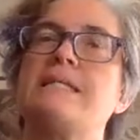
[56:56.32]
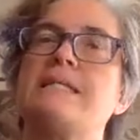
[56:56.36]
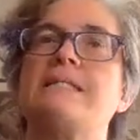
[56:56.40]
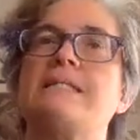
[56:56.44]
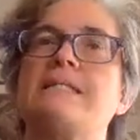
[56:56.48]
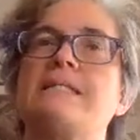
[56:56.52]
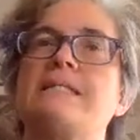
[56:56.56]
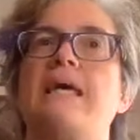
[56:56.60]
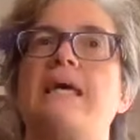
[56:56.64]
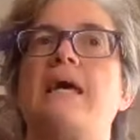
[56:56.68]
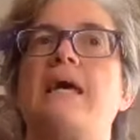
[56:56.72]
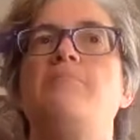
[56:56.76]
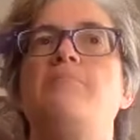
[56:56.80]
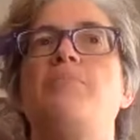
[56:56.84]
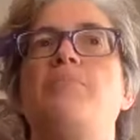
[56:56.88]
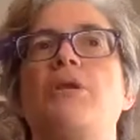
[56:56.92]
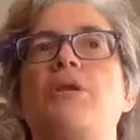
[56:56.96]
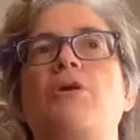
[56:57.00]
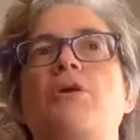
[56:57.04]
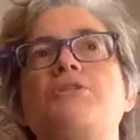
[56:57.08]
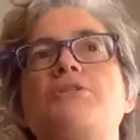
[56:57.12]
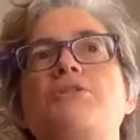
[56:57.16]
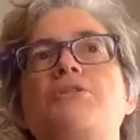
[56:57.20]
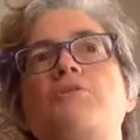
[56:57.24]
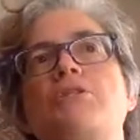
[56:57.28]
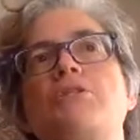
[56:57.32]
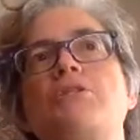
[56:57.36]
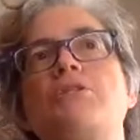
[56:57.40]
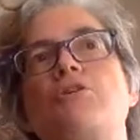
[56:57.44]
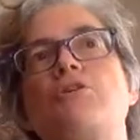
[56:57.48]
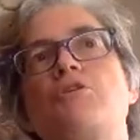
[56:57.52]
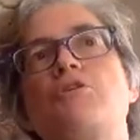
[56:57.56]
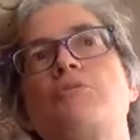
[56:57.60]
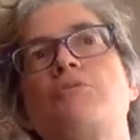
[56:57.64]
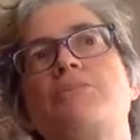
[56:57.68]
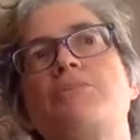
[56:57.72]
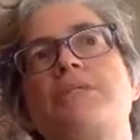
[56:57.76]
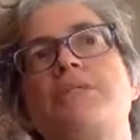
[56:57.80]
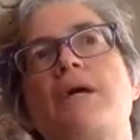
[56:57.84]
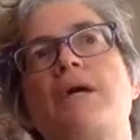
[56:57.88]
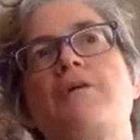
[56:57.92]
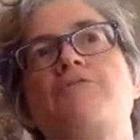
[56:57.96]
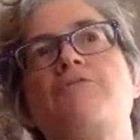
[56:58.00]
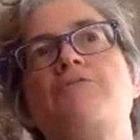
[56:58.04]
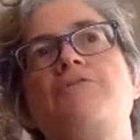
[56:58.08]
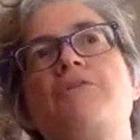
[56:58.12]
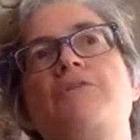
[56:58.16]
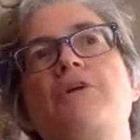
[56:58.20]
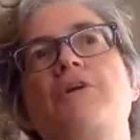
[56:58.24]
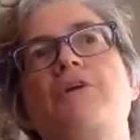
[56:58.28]
set, but also in terms of
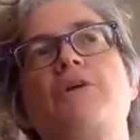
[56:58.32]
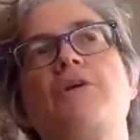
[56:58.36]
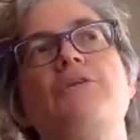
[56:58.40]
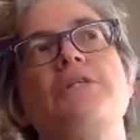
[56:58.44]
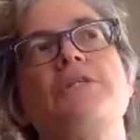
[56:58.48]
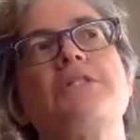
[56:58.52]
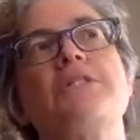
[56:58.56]
the, the